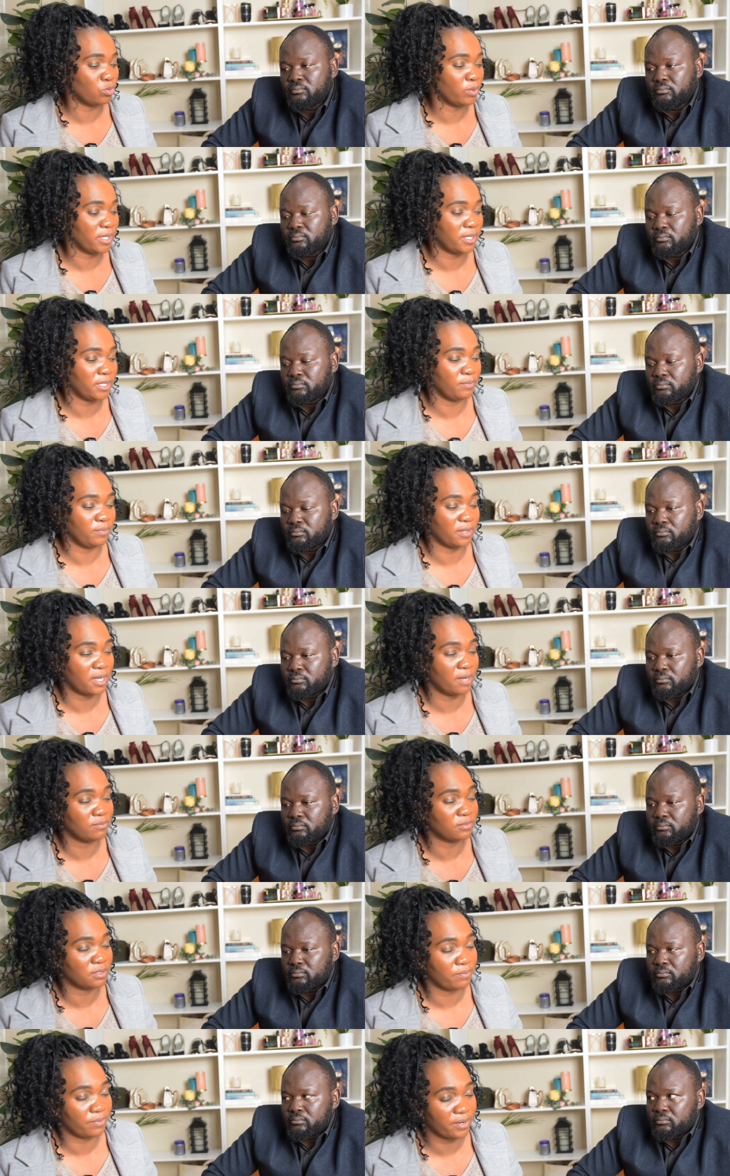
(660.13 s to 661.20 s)
Speaker 1: to work. He
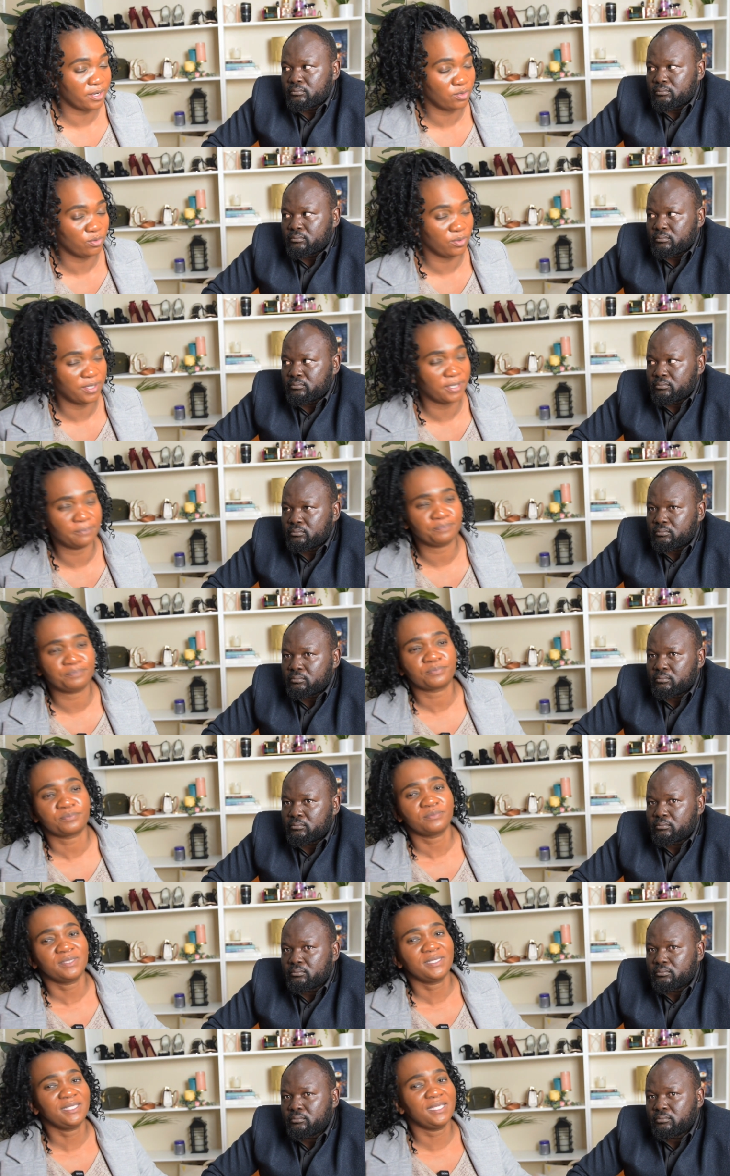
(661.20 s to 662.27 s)
becomes the breadwinner,
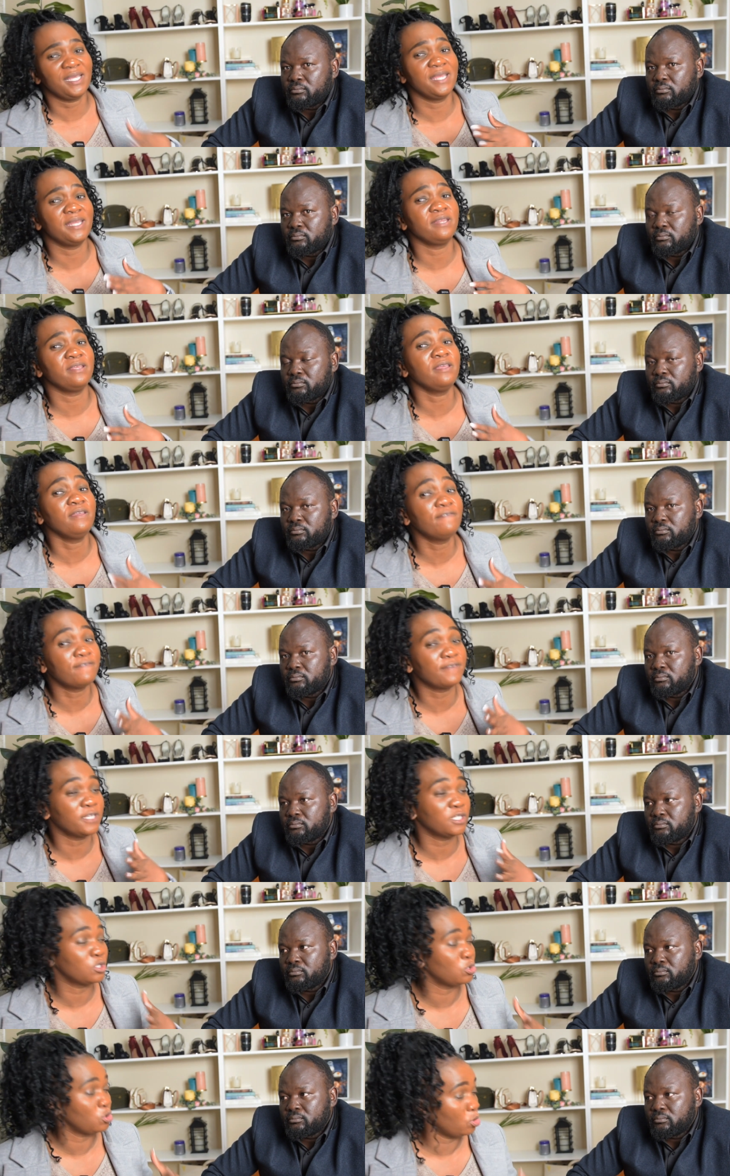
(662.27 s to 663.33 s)
and if
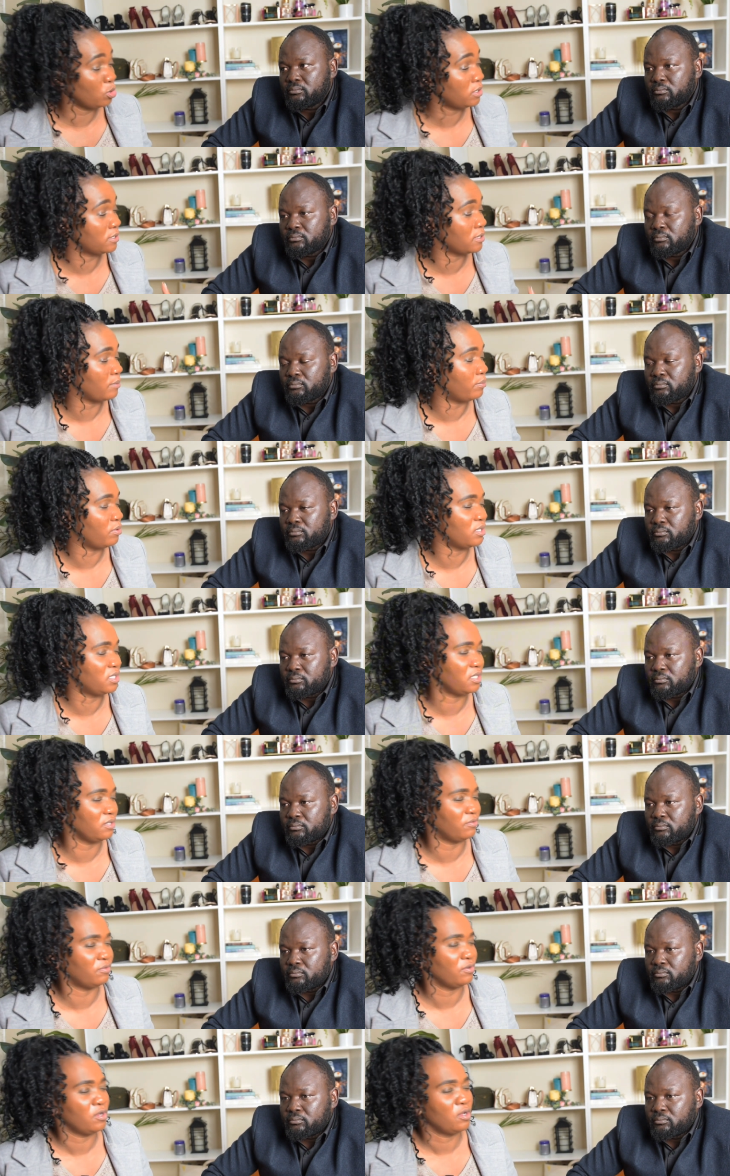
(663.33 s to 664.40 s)
he's not
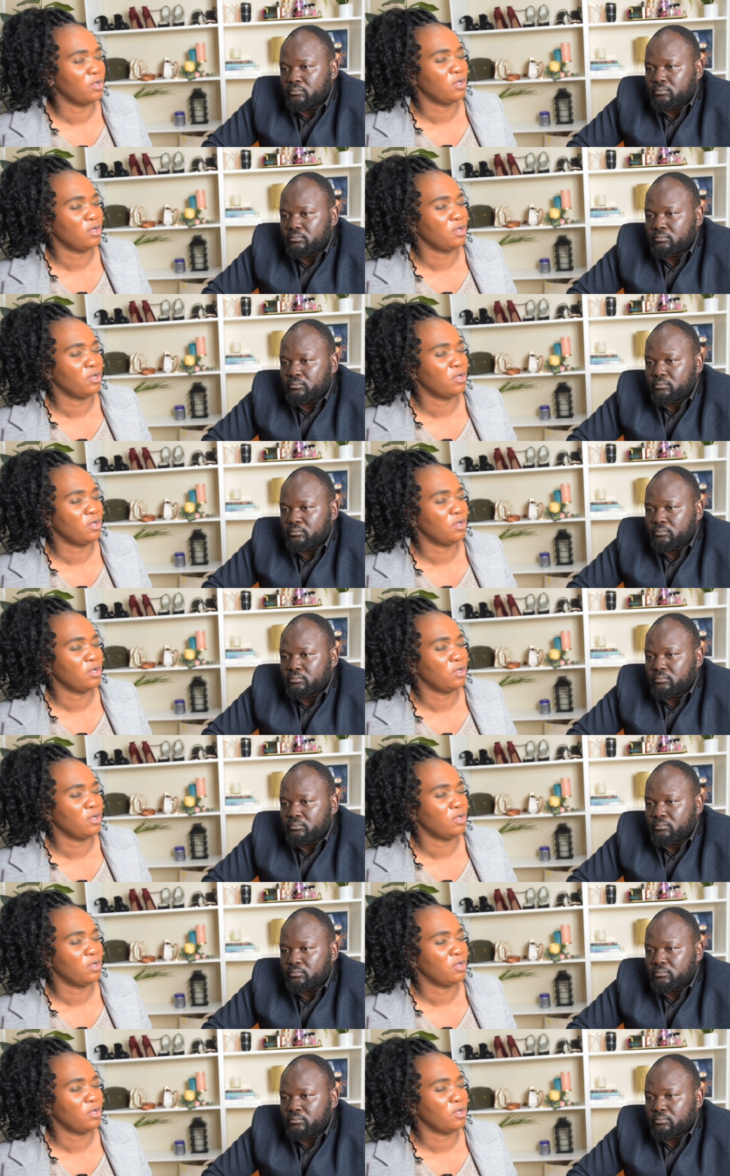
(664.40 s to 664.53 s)
supportive